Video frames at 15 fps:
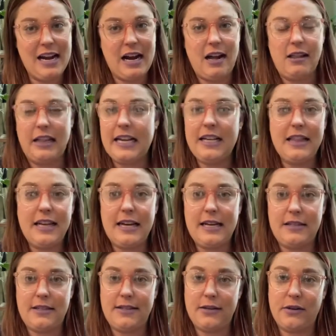I'll link the
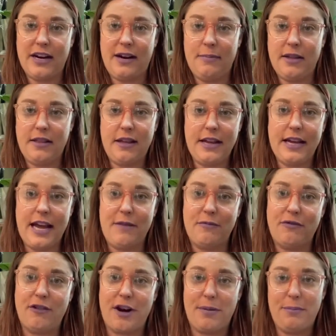Instagram that they came
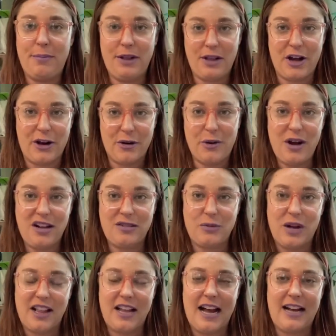from below, as
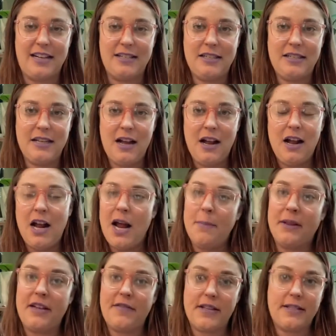well as I
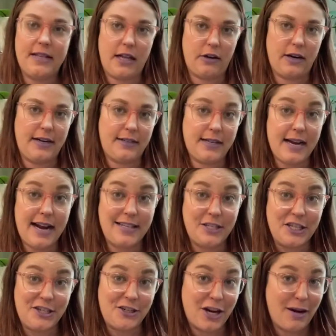believe the seller has an
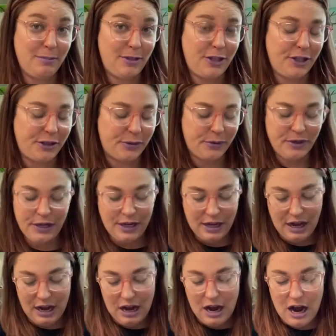Etsy shop too.
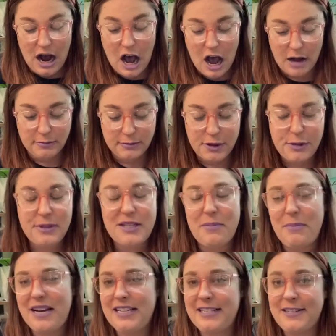She was
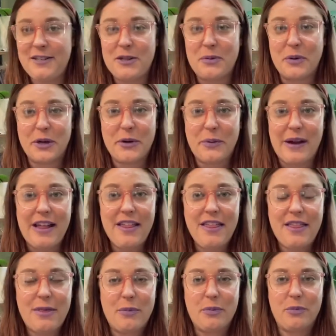amazing to work with.
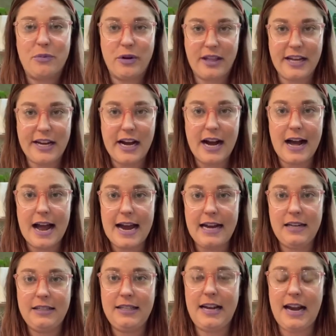really
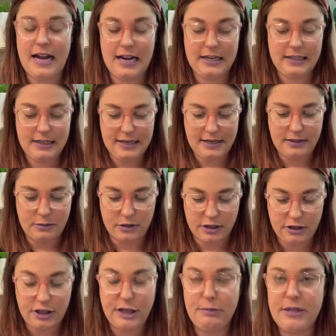kind, and these were
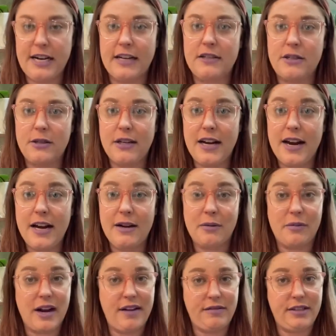shipped yesterday and
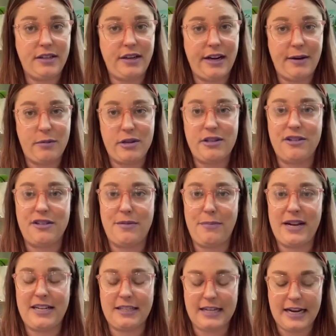arrived today, which is
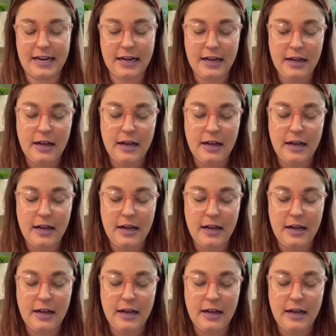amazing.